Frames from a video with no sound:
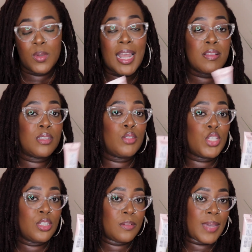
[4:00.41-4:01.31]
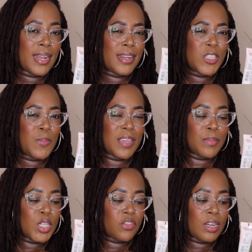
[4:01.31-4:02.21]
one I was a little shook by. I didn't expect
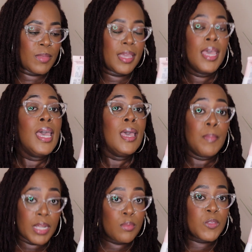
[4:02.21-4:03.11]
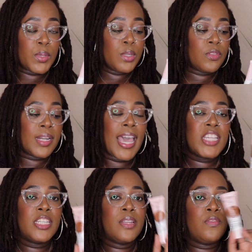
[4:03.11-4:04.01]
much from it, but it was beautiful. And I
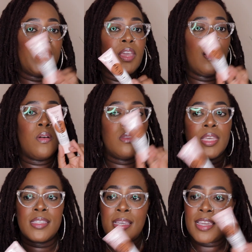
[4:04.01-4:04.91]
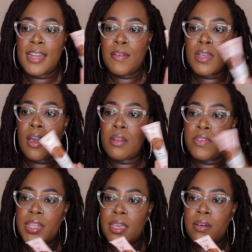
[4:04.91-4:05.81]
actually did a video on this. I cannot recall the
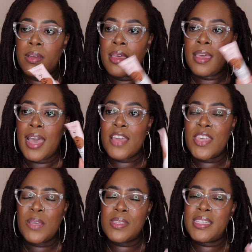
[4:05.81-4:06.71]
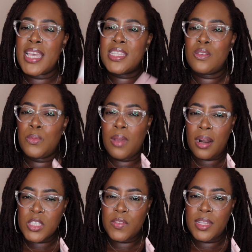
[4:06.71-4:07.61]
video. I think it was a test new
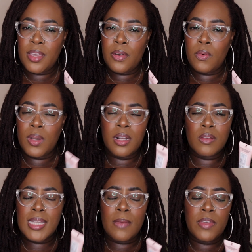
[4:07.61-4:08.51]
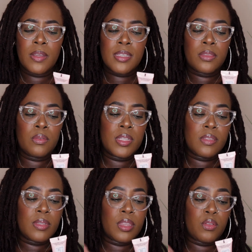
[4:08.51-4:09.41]
products video, one of those type videos. I
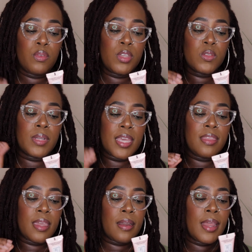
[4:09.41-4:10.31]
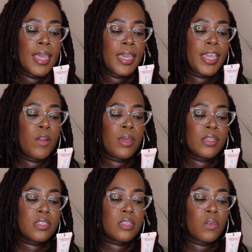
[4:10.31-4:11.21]
threw this one in there. Anyway,
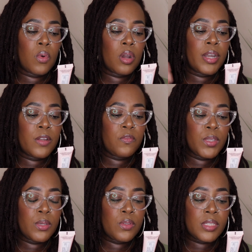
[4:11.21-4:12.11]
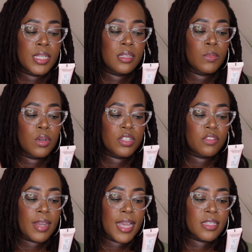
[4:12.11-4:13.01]
this is a water infused tinted
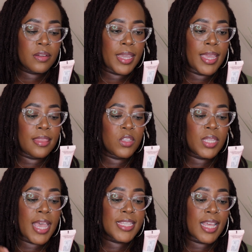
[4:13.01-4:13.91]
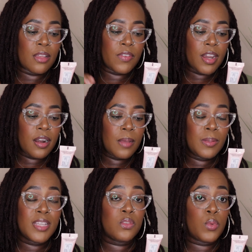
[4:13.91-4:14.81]
moisturizer, and this has aloe vera
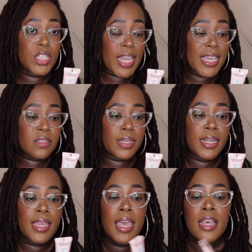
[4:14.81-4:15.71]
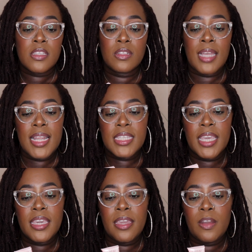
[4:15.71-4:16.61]
plus witch hazel in it. So a lot of
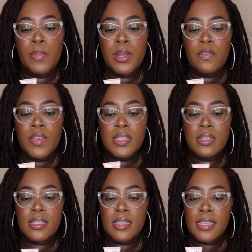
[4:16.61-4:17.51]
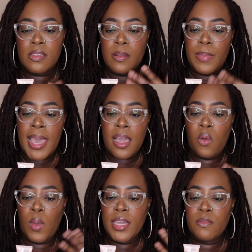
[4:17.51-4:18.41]
skincare benefits, and it says on the back,
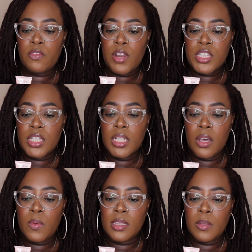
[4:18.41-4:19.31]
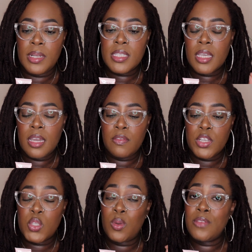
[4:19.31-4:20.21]
awaken fresh glow with luminous
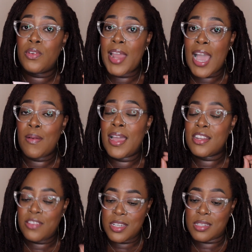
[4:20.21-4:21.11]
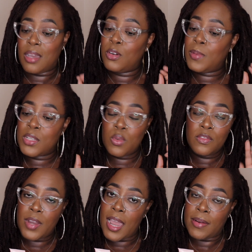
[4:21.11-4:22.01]
coverage, 24-hour hydration. I don't know about the
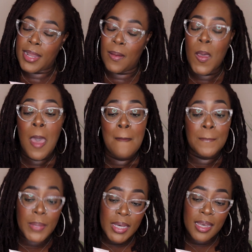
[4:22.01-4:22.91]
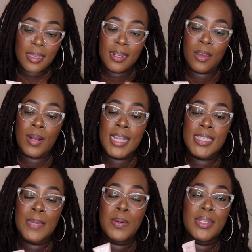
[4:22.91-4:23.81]
24 hour now, but when I
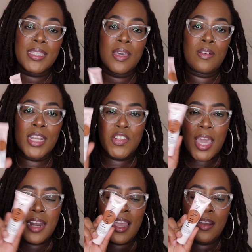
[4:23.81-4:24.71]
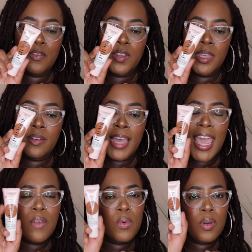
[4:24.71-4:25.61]
did put this on, I tried it out in the video, and I
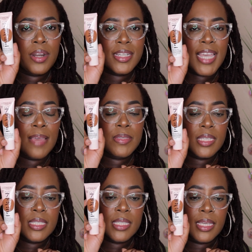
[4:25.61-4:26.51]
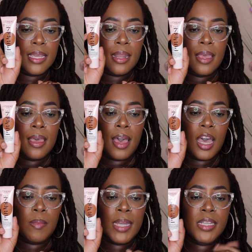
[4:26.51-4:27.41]
had worn it a time since then.
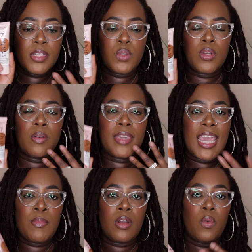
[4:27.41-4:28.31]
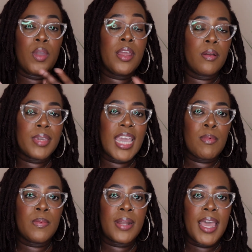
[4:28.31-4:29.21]
I didn't do it on camera or wear it on
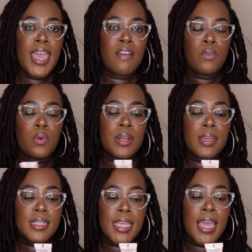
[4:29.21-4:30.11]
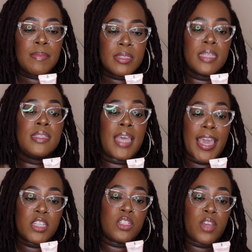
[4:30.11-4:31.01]
camera, but I have worn it a time since I
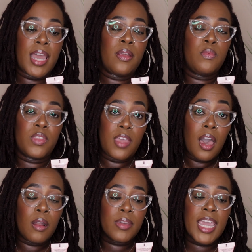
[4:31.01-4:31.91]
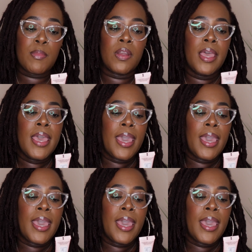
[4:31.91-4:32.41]
actually tried it with y'all on camera.